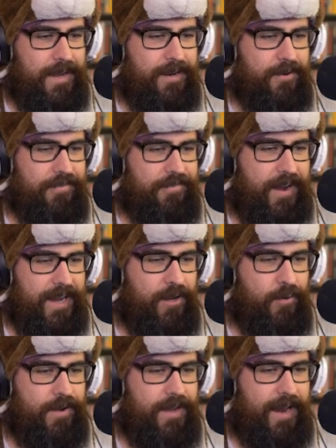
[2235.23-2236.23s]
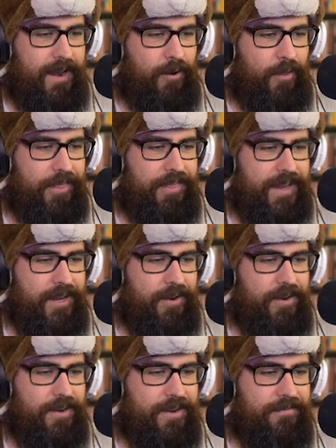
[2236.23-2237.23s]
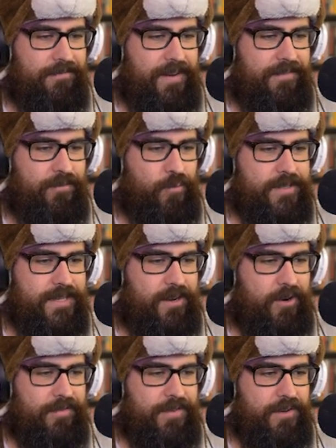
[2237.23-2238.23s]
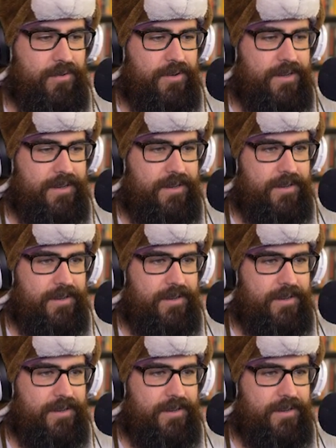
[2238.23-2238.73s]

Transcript: not here to fight you. I don't think you're here to enforce the curfew. Huh?